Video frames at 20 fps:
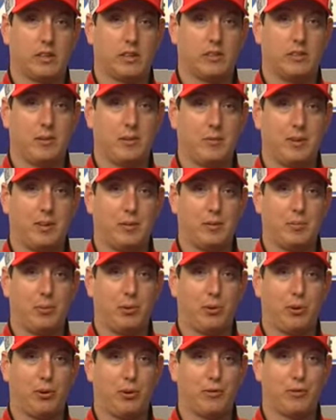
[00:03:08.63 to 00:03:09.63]
a teammate to
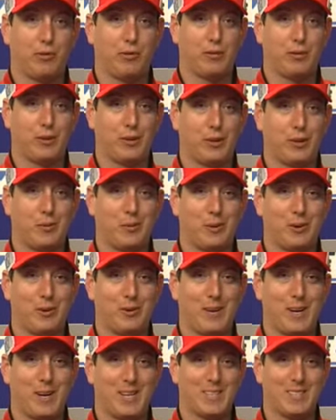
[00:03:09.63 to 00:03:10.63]
pull over for you to win a
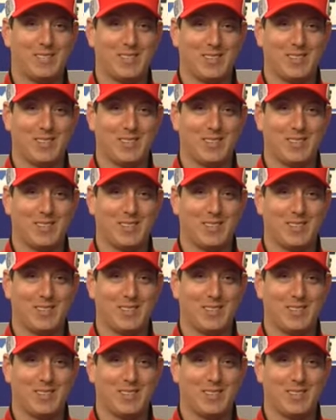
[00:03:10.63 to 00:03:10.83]
race,